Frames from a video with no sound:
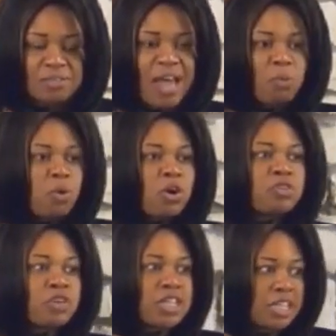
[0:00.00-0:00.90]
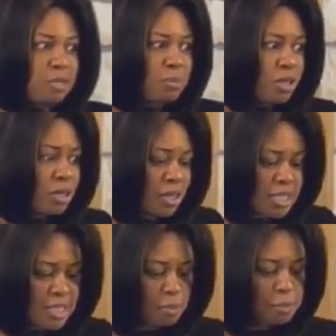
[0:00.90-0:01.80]
That word Redeemer
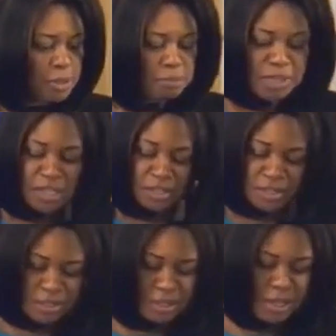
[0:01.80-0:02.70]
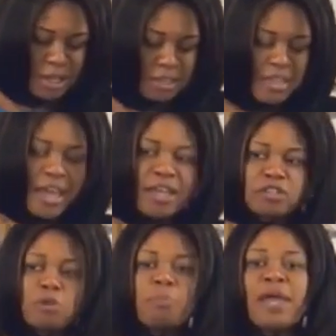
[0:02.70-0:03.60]
simply means
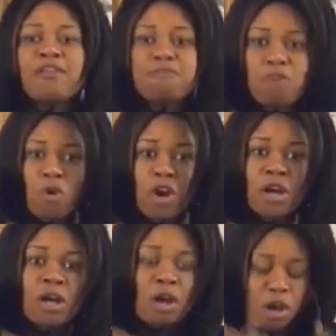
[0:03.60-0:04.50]
that to pay for